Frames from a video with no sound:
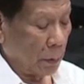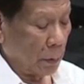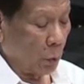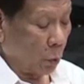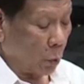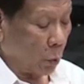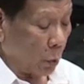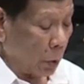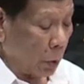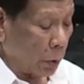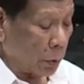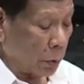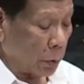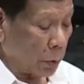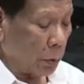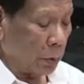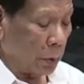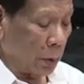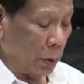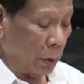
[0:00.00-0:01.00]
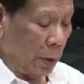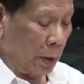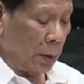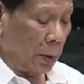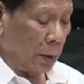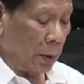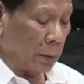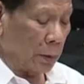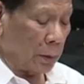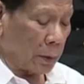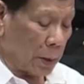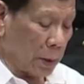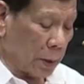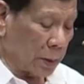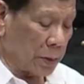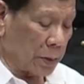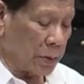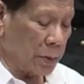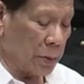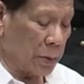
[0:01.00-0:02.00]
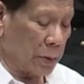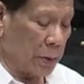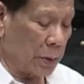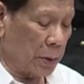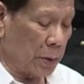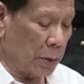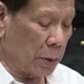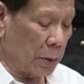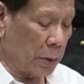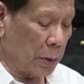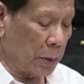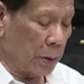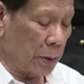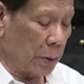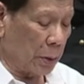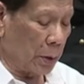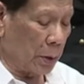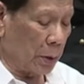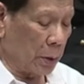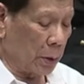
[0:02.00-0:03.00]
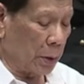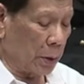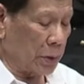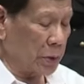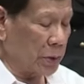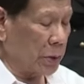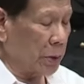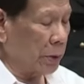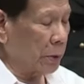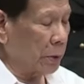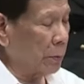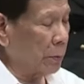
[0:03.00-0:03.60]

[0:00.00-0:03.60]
The war on illegal drugs is